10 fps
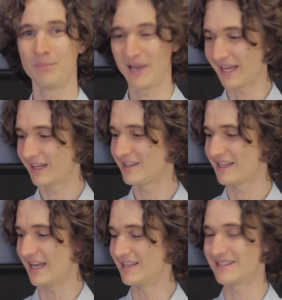
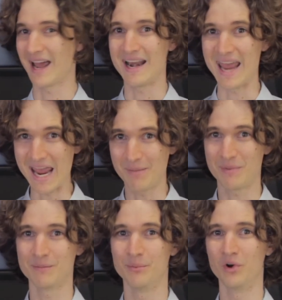Blankets is an
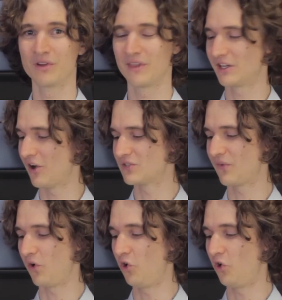epic book that goes for